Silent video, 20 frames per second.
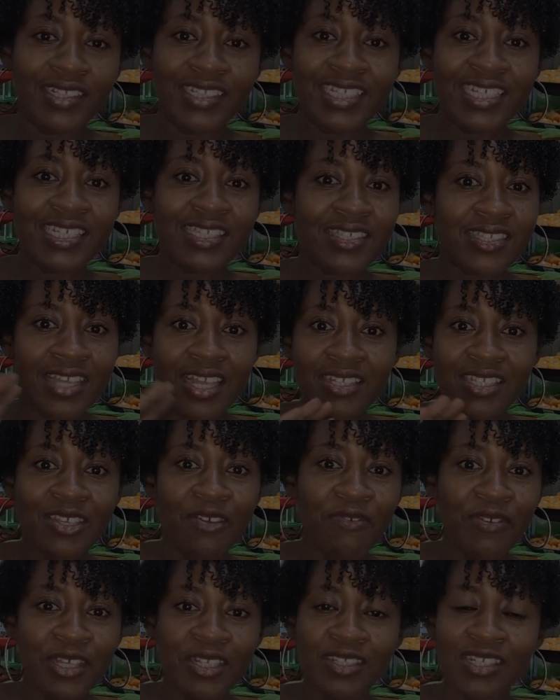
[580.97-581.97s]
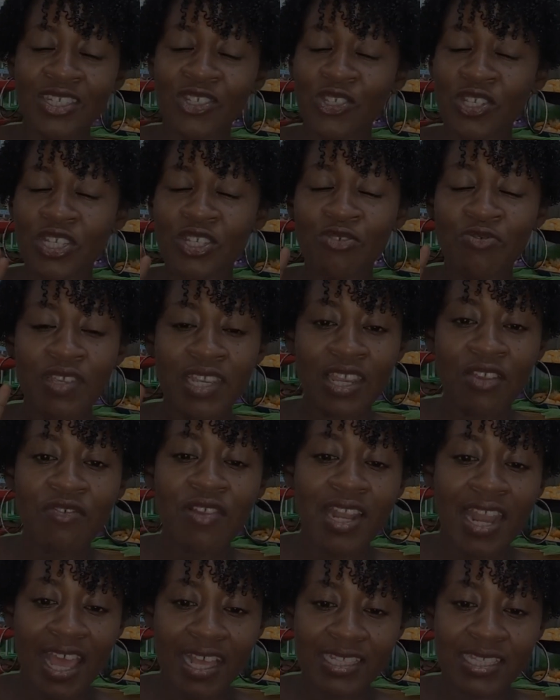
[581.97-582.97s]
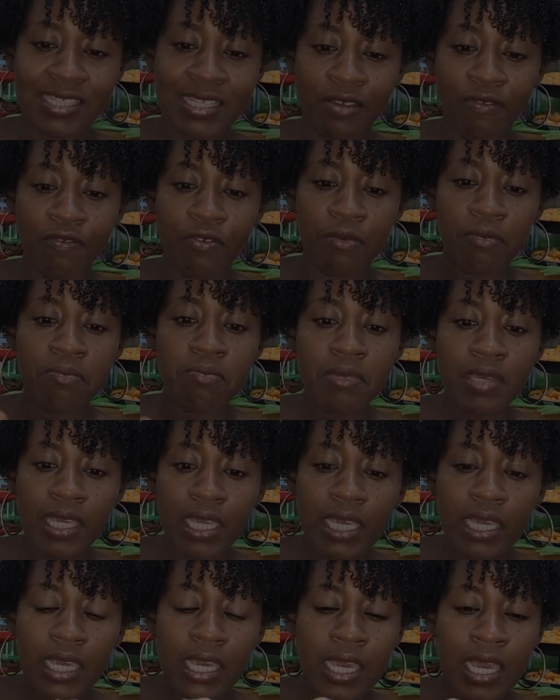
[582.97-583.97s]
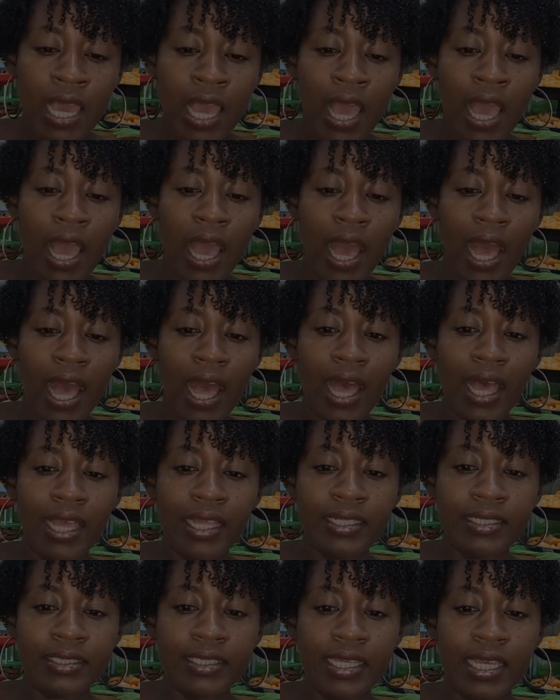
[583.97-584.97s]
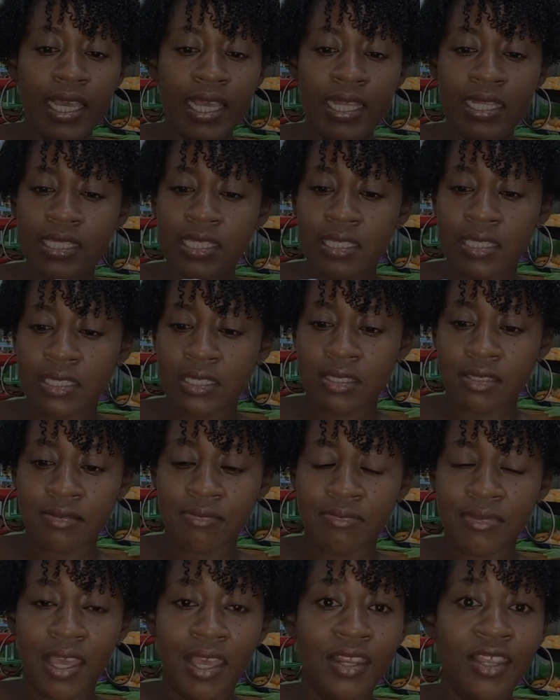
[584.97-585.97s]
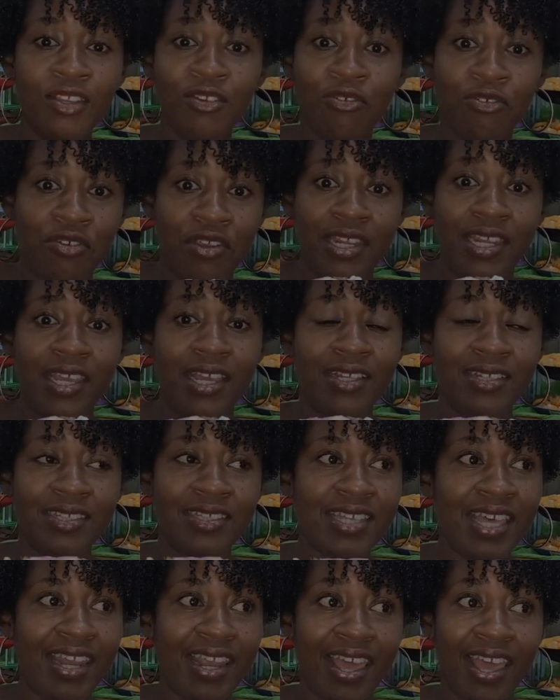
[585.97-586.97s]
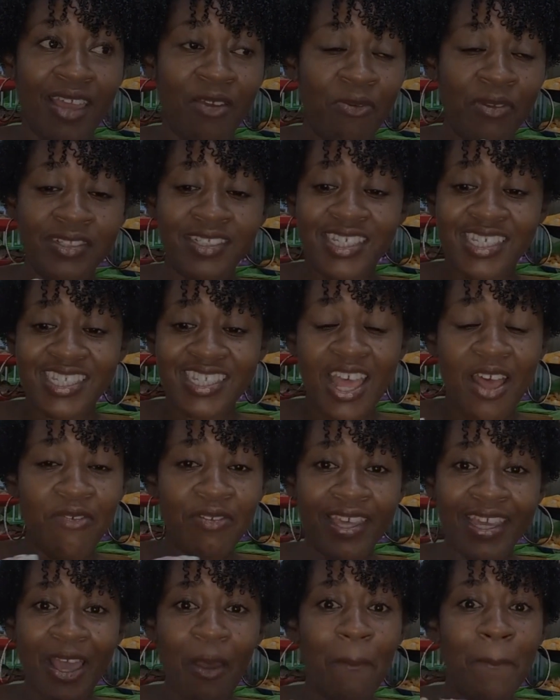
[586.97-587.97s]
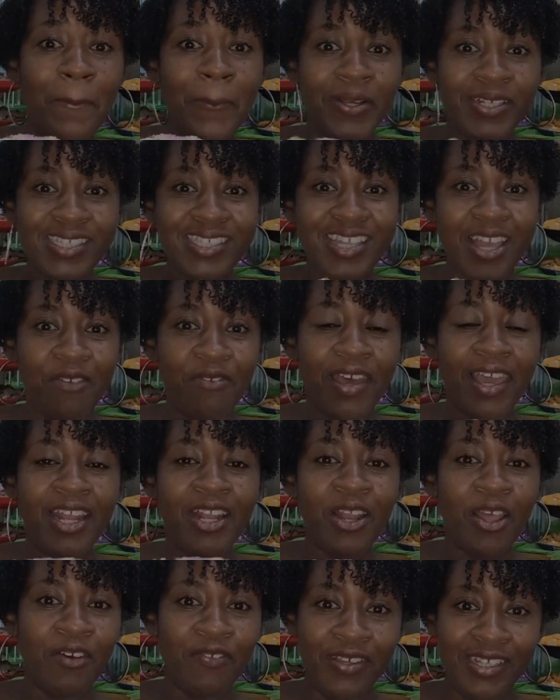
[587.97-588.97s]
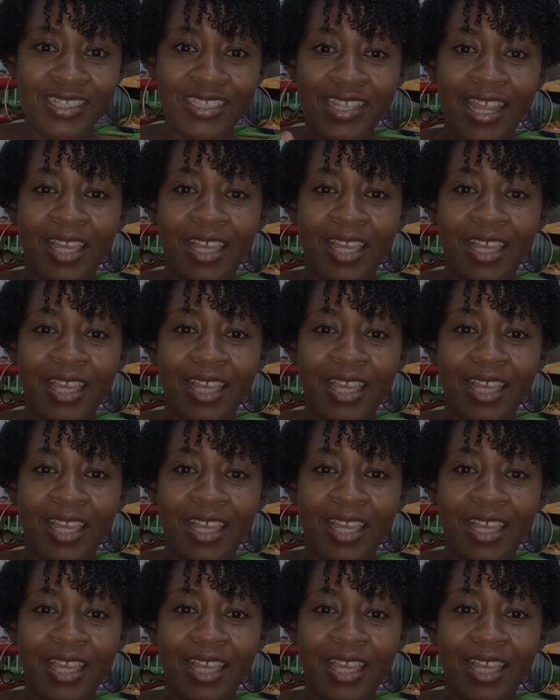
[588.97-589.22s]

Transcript: The scent of it is just really relaxing for me, and it's an ingredient that I would just have like a must have. I love it.